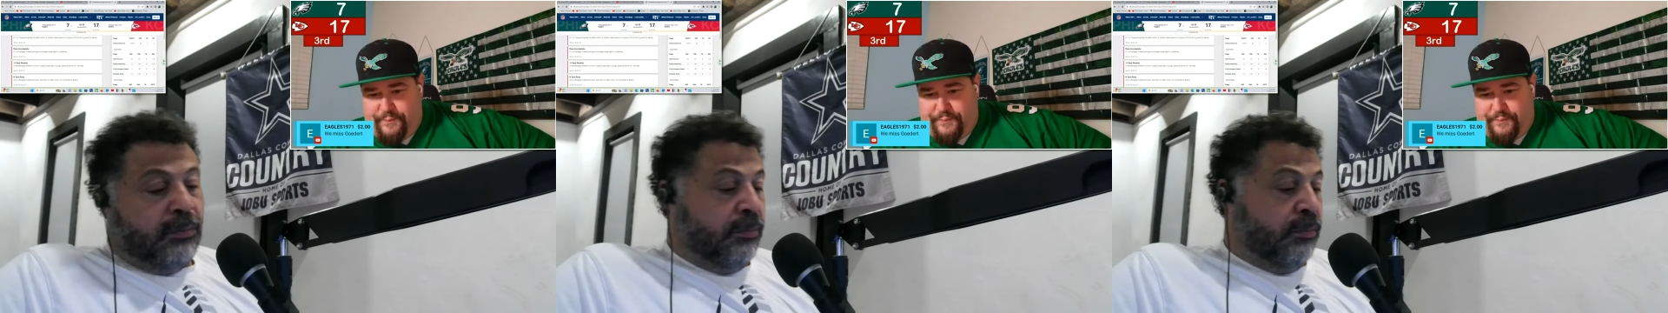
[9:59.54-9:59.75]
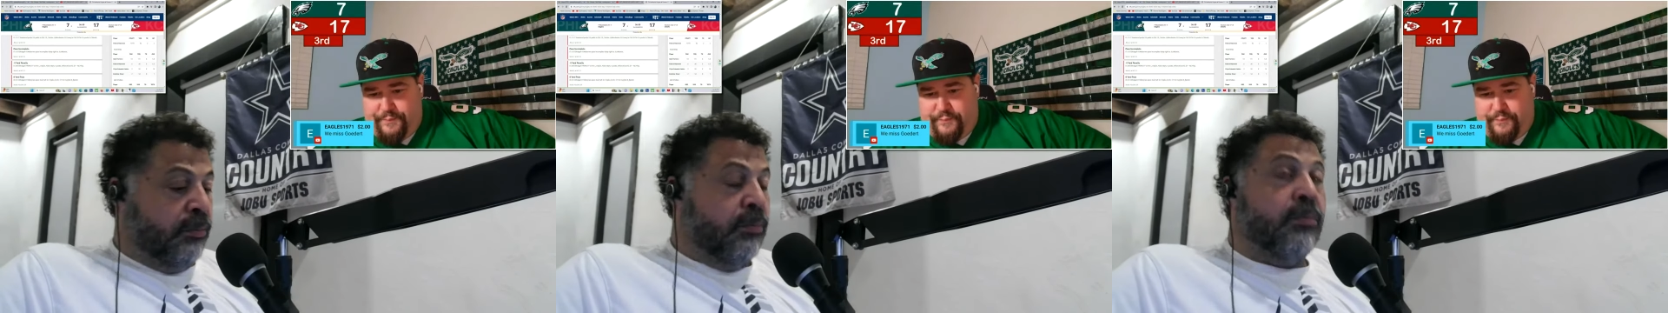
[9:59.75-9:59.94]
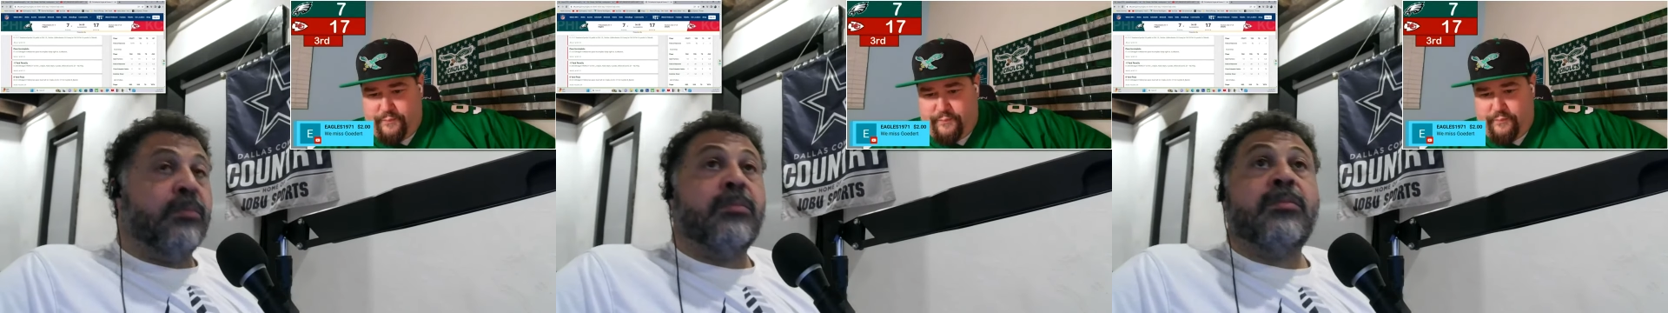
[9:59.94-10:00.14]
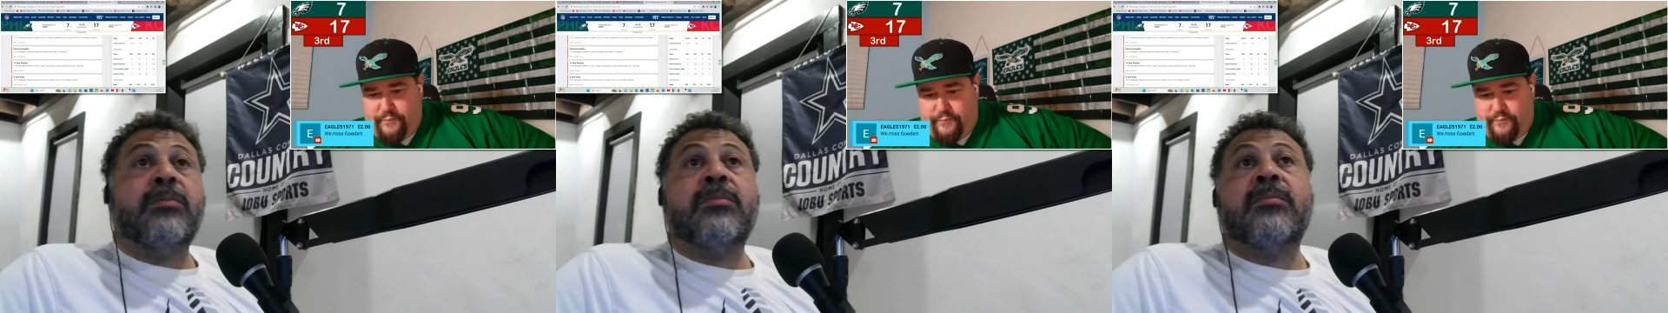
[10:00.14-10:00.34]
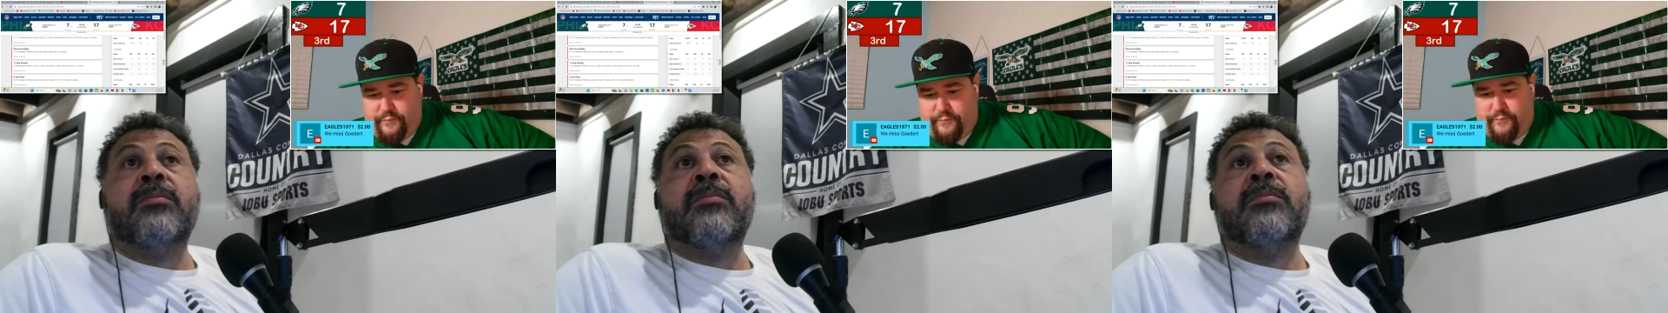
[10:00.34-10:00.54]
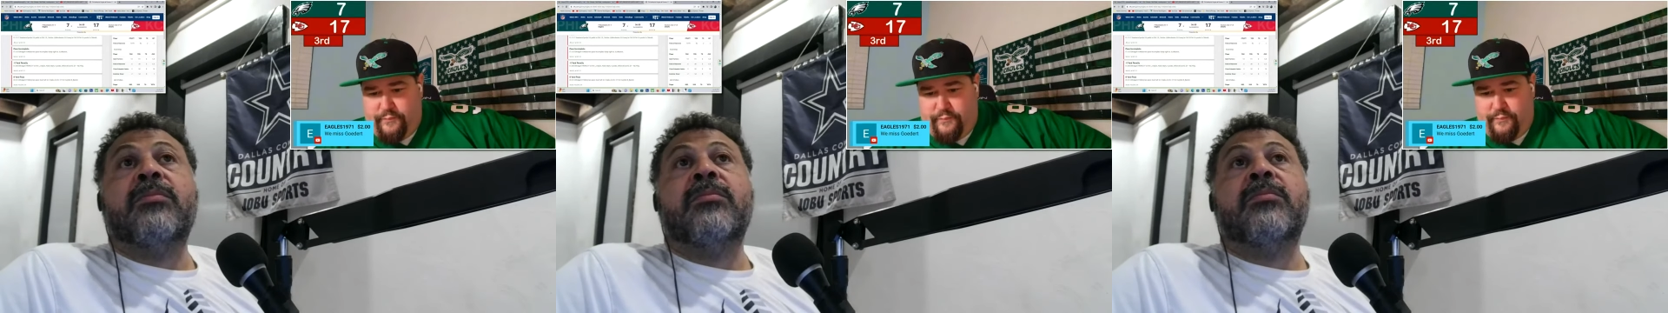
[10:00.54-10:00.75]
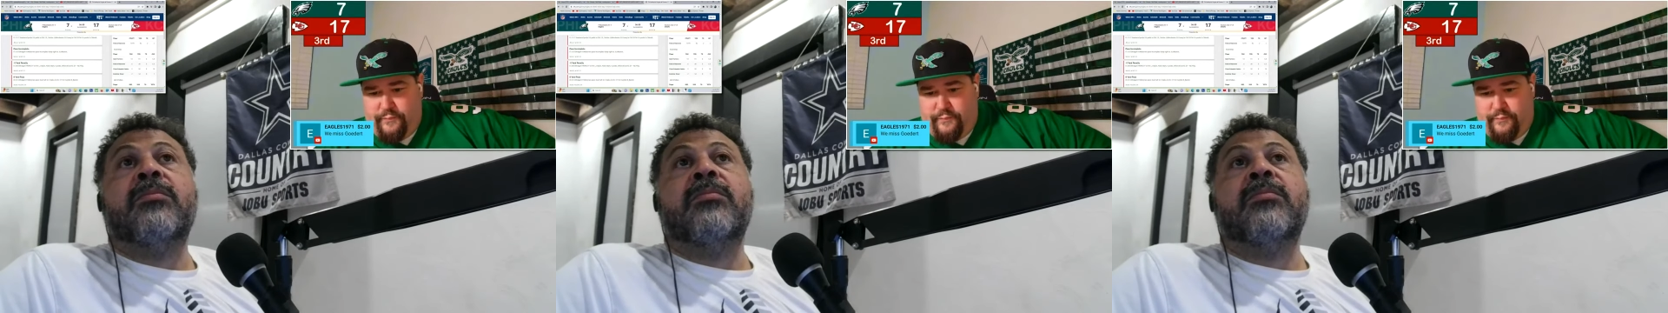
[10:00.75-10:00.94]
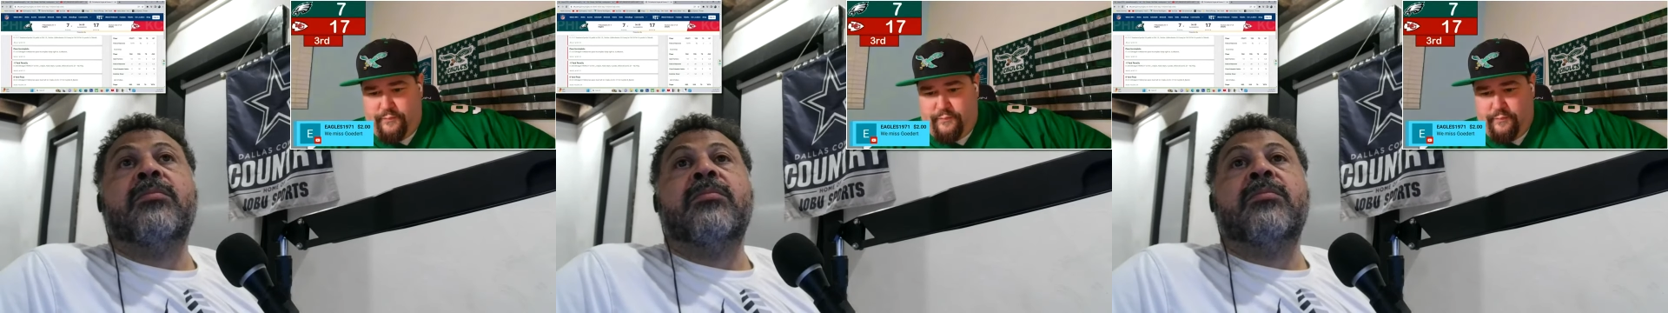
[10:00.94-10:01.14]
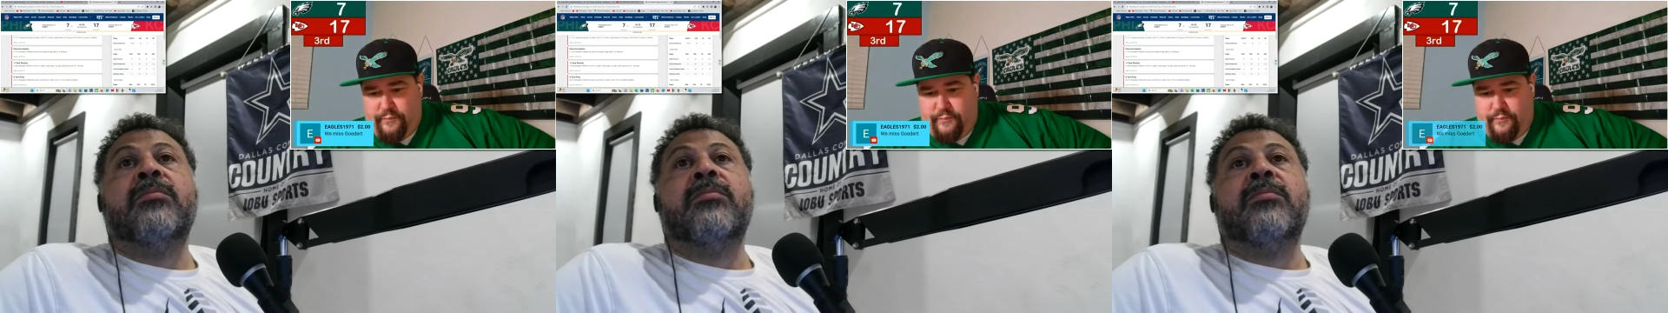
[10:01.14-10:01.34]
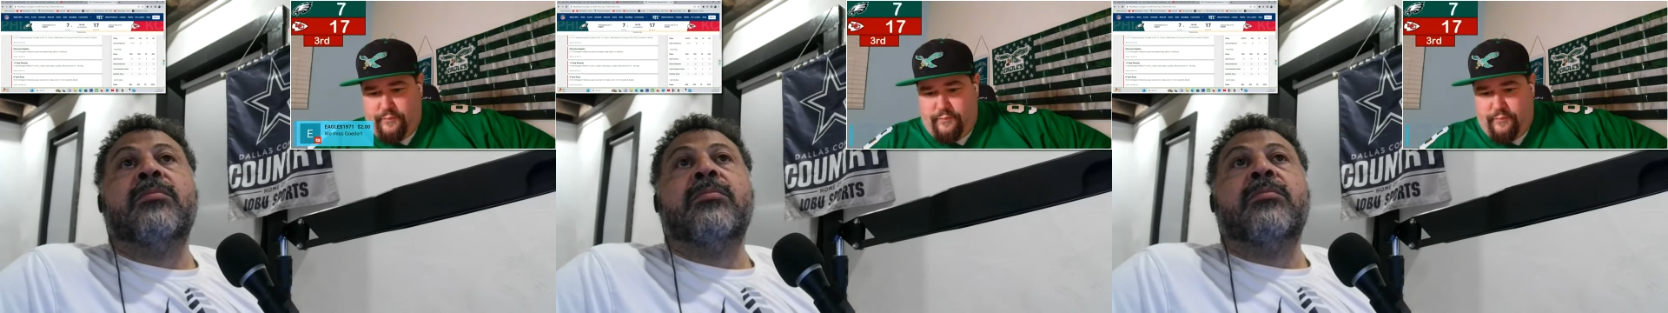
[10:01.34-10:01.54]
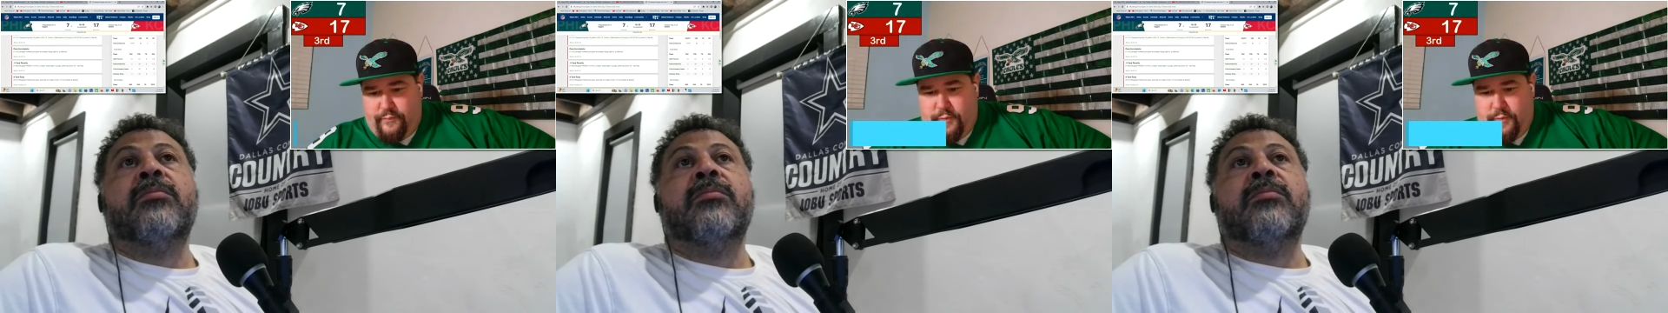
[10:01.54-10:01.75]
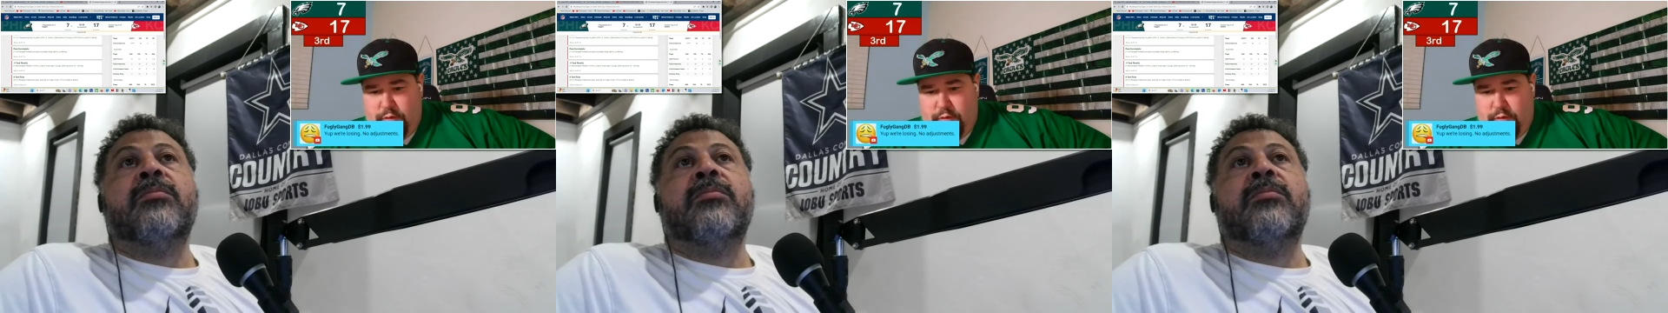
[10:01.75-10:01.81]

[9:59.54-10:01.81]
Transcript: No one is speaking in this clip.